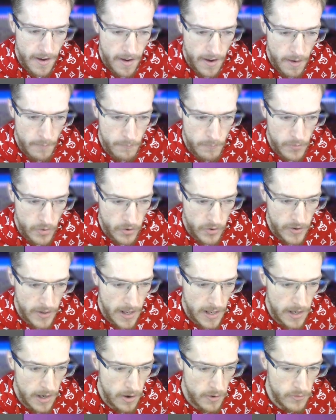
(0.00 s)
So you can
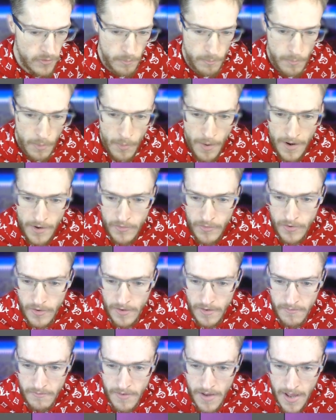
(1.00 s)
get loads. So Moana's in
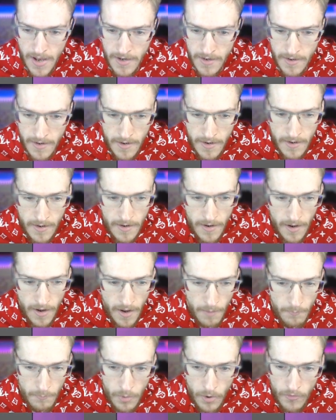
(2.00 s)
the event,
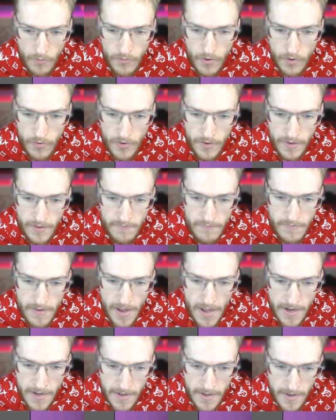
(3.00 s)
Gonzo's in the
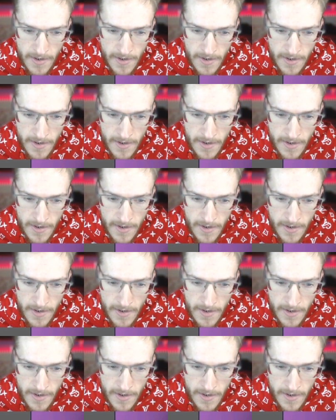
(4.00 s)
event,